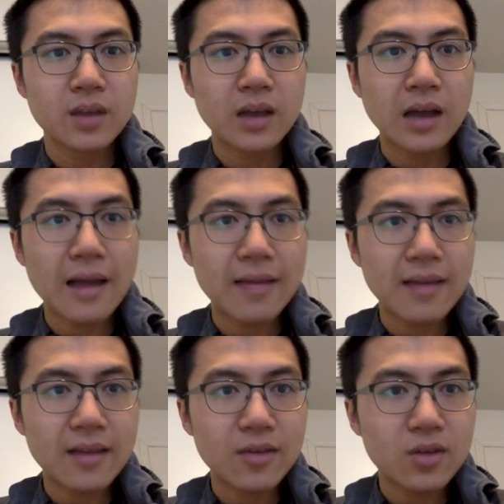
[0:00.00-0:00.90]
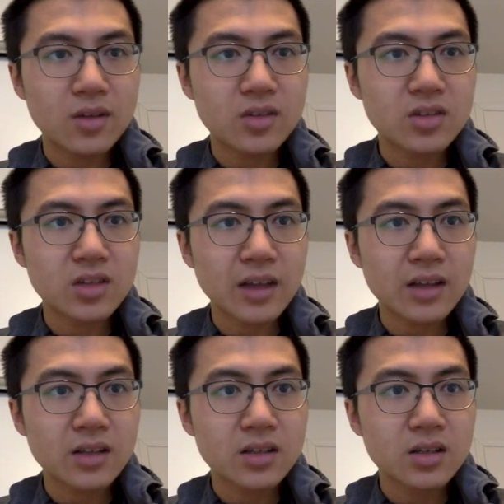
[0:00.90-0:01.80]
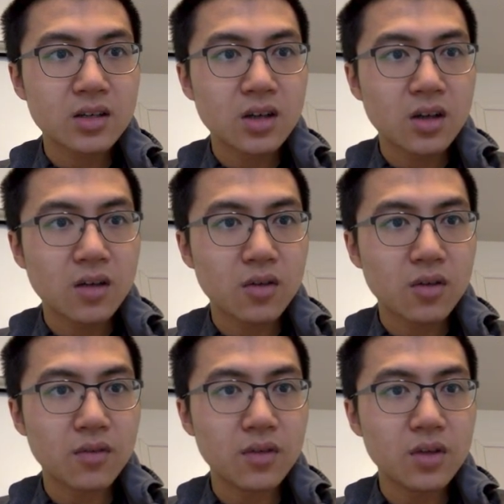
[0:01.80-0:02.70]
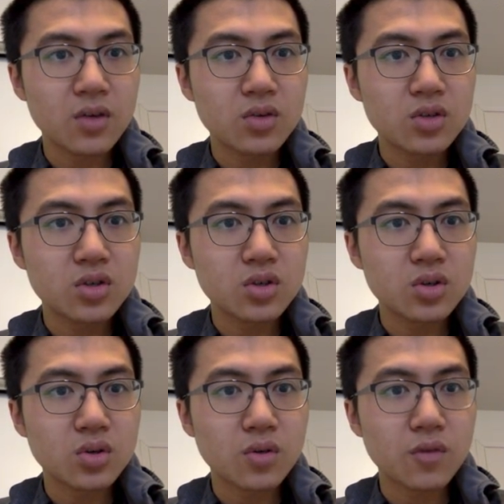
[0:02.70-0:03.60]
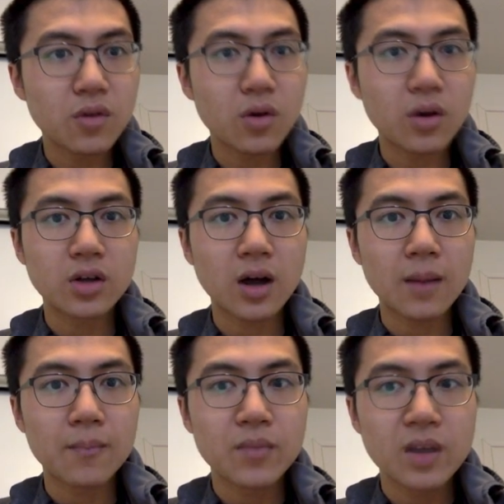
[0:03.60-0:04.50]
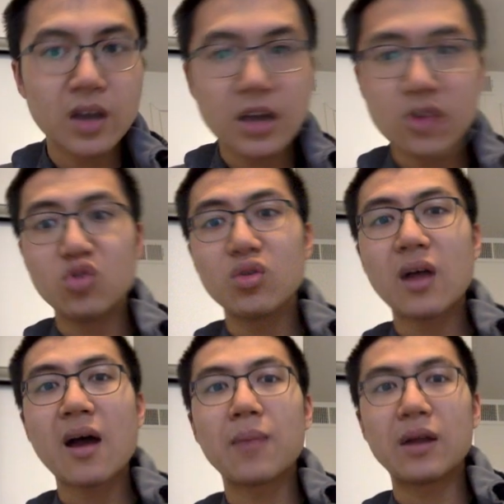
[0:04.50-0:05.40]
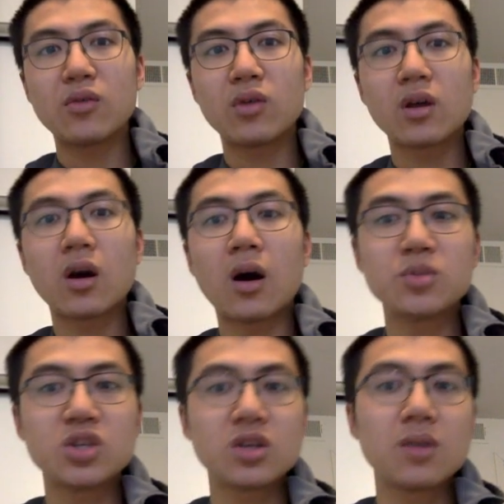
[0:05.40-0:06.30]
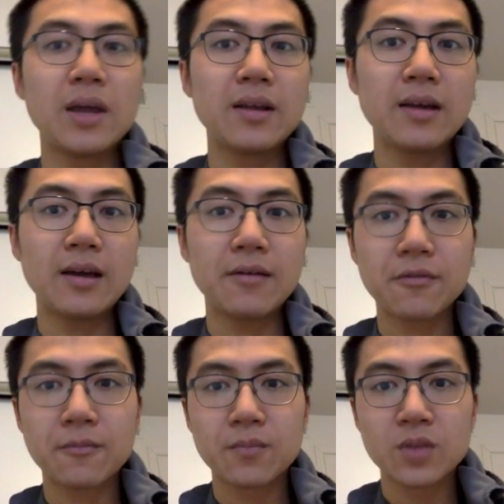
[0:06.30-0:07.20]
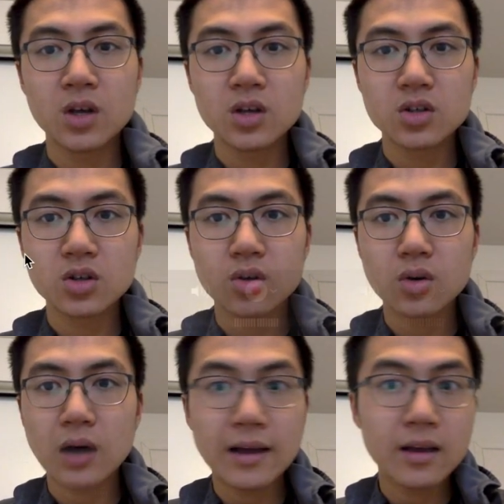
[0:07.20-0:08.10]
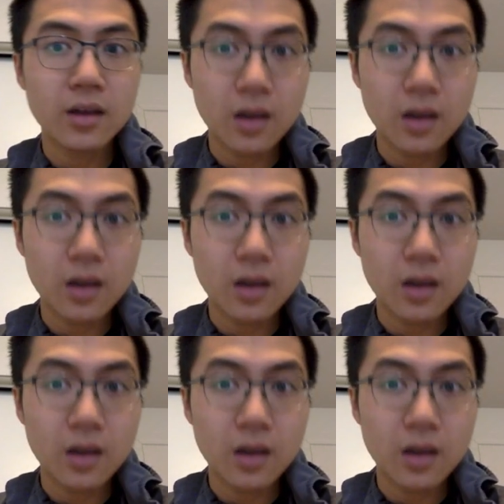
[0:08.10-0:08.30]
and then you can select for the view to float on top. And you do that by doing Option Command F. So I